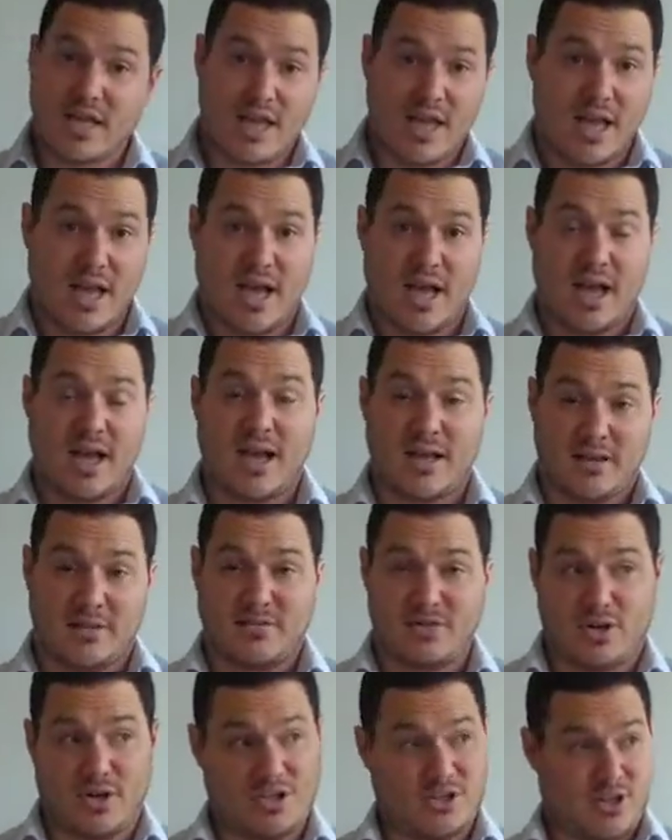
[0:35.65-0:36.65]

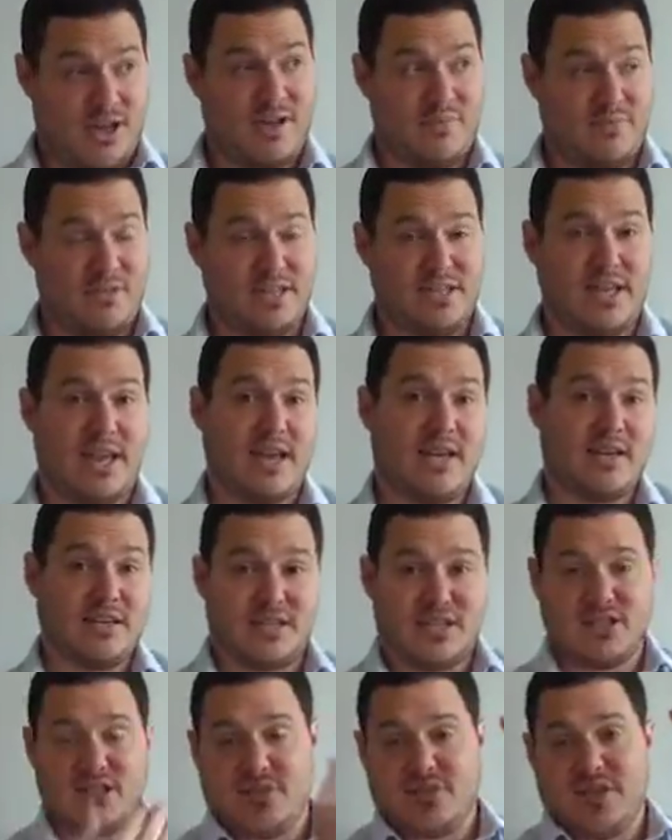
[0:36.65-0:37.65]
Sorry, I should have this hand because
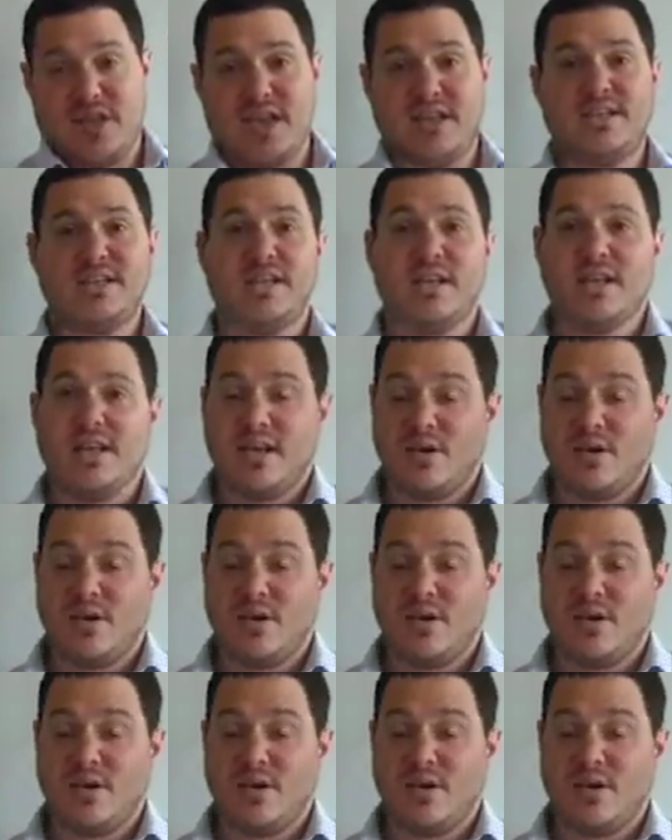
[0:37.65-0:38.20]
it's on the end.